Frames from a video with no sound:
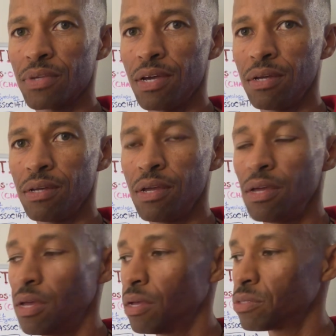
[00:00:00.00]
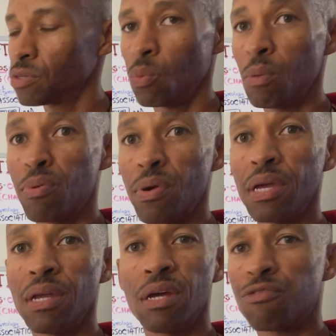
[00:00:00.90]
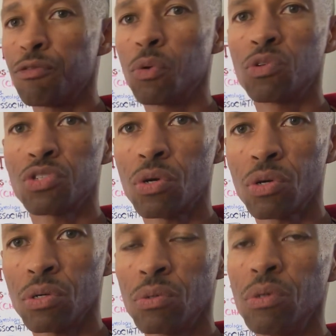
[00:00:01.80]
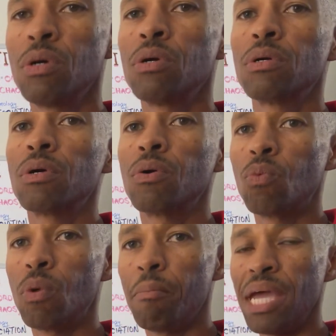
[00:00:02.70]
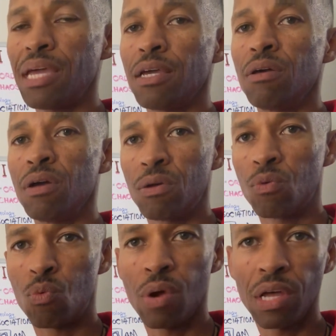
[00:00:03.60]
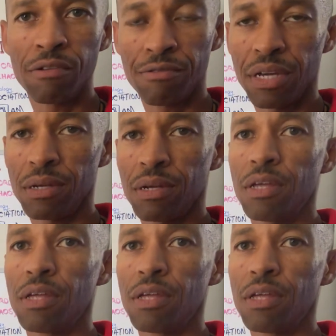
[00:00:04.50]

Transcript: okay? So we're bringing it full circle. We're making relevant